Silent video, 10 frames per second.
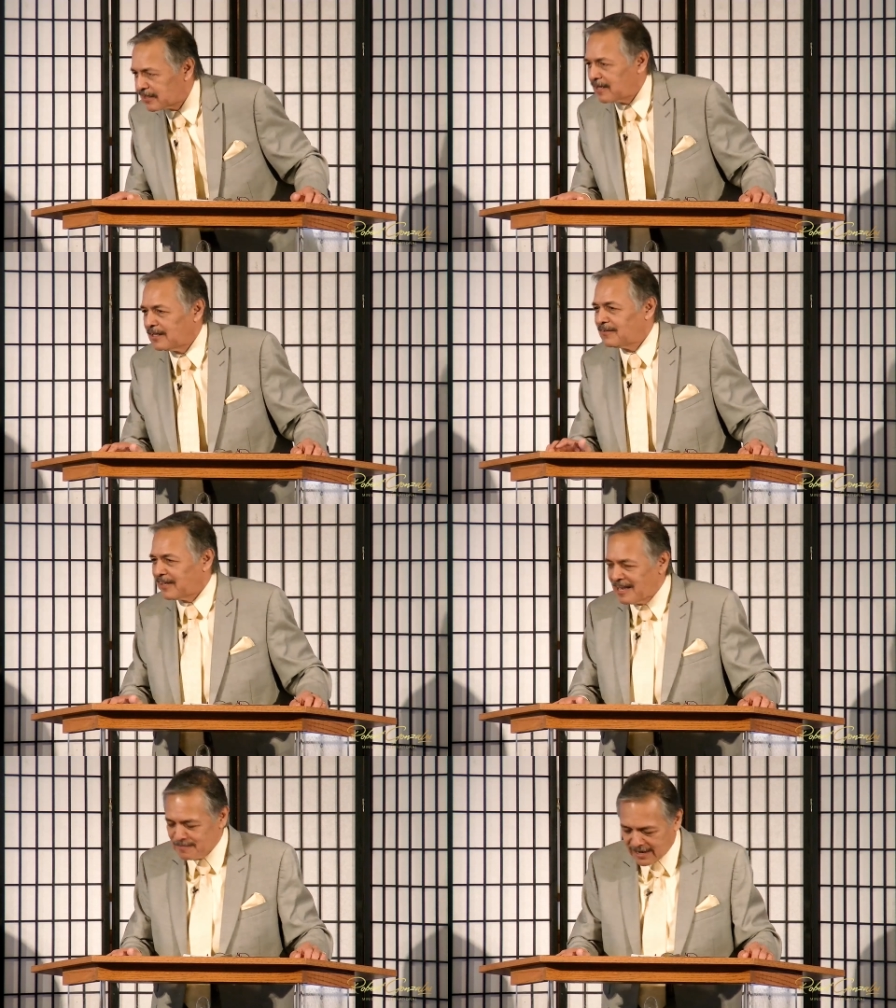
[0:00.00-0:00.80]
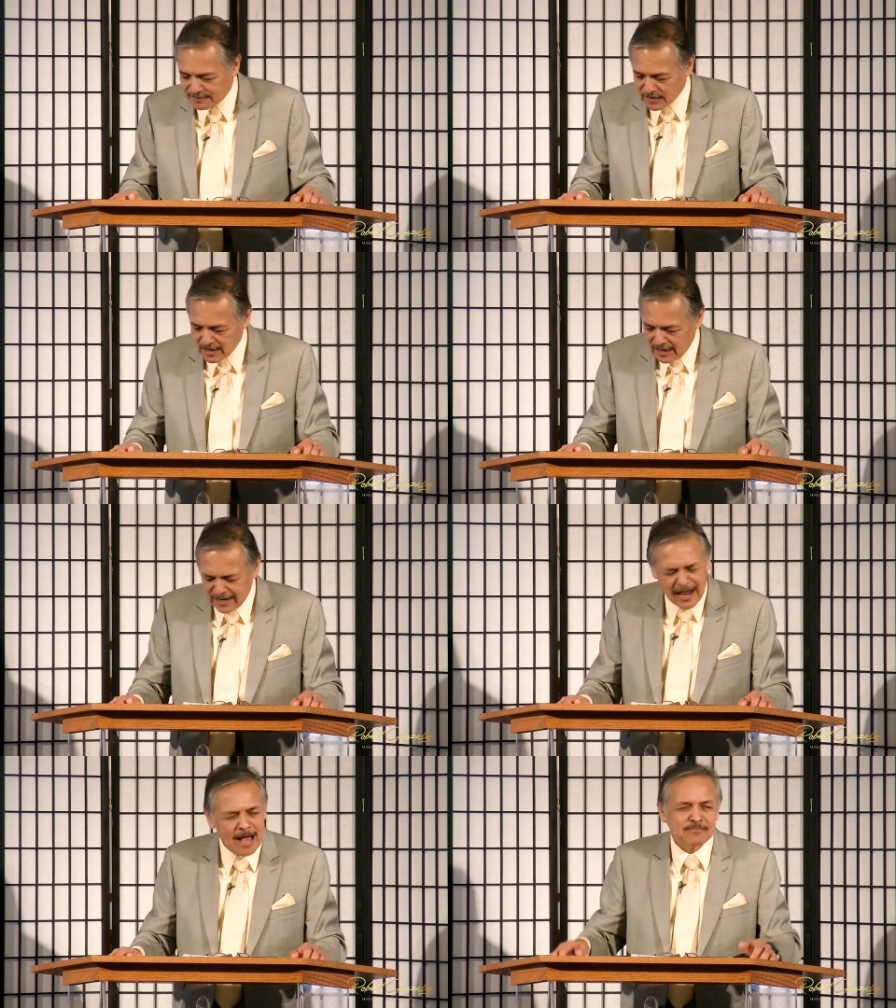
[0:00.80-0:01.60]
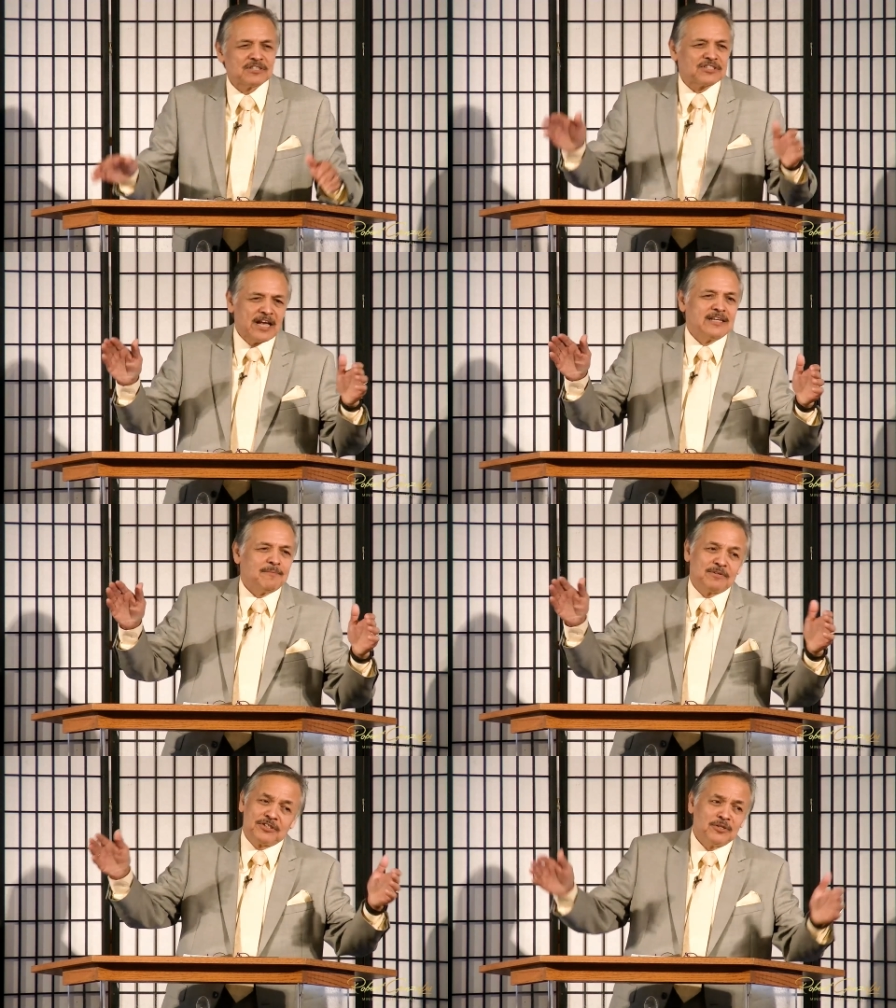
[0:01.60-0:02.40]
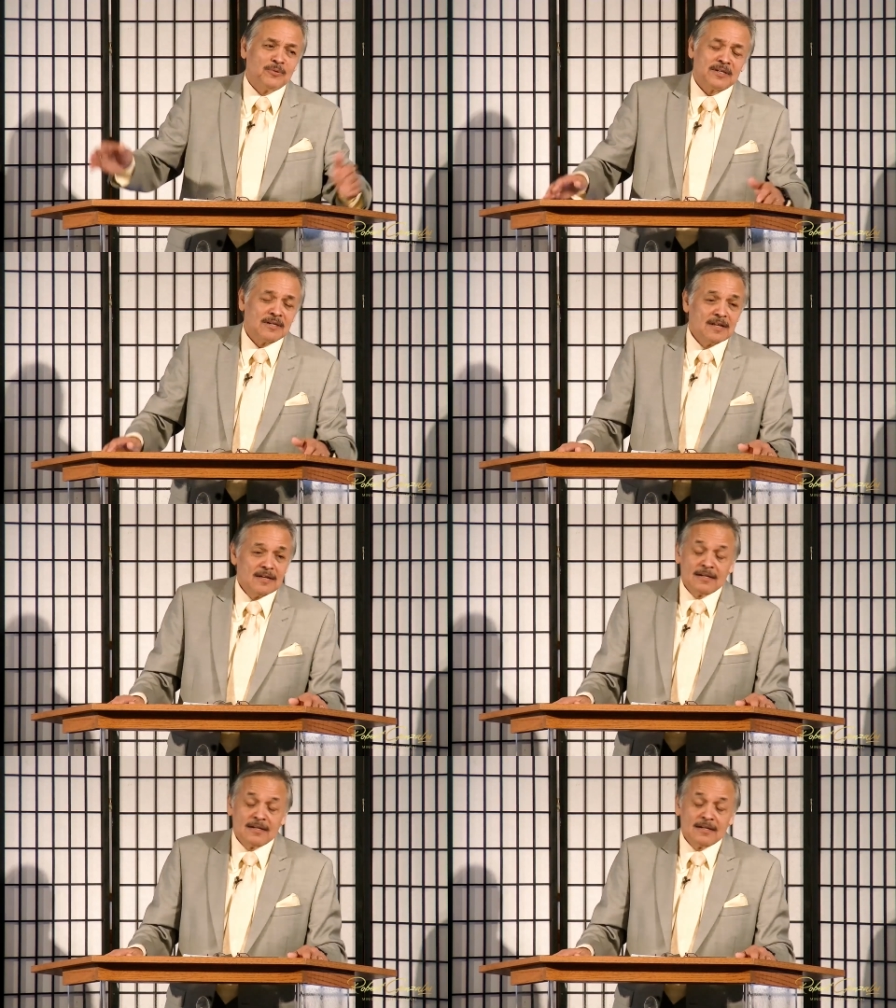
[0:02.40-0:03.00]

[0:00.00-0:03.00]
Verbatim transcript: Hallelujah. Amen. Now, I'm just saying that, but you know what?